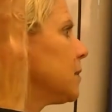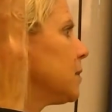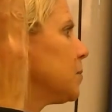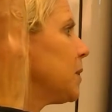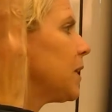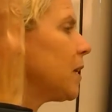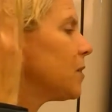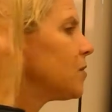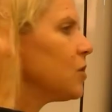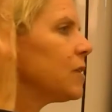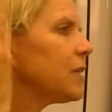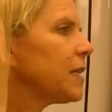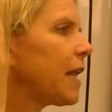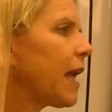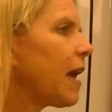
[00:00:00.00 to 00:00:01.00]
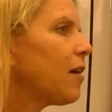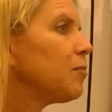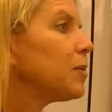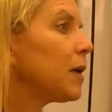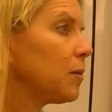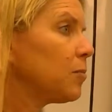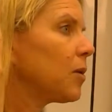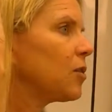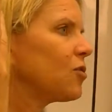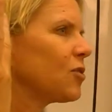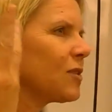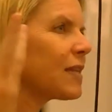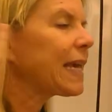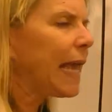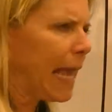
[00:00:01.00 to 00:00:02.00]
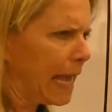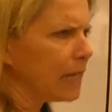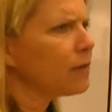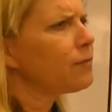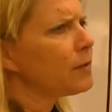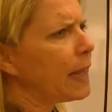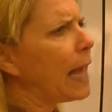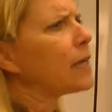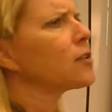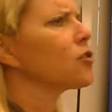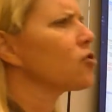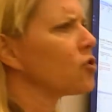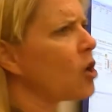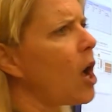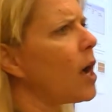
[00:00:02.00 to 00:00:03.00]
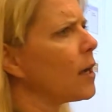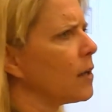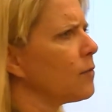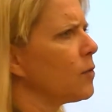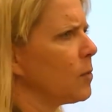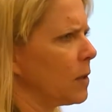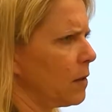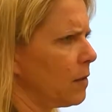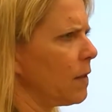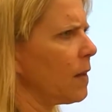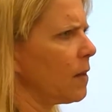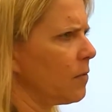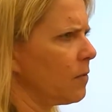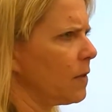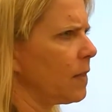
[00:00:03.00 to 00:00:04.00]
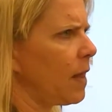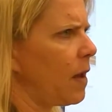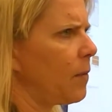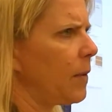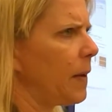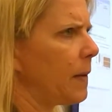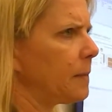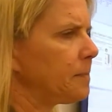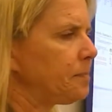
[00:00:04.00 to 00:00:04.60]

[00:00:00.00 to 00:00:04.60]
because you didn't have blood pressure. It's like anaphylactic shock, if you want to think of it that way.